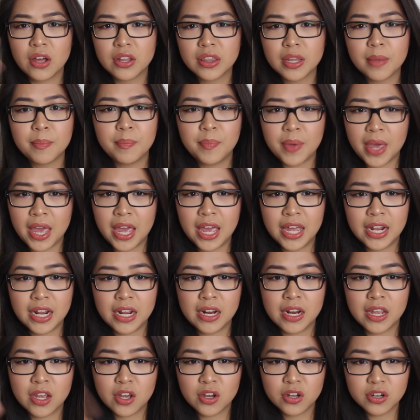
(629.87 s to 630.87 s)
on the bed
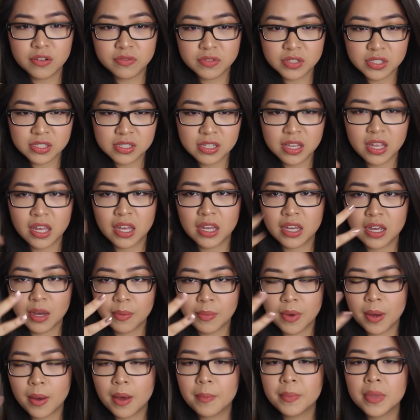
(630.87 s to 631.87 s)
and it could have just like come out.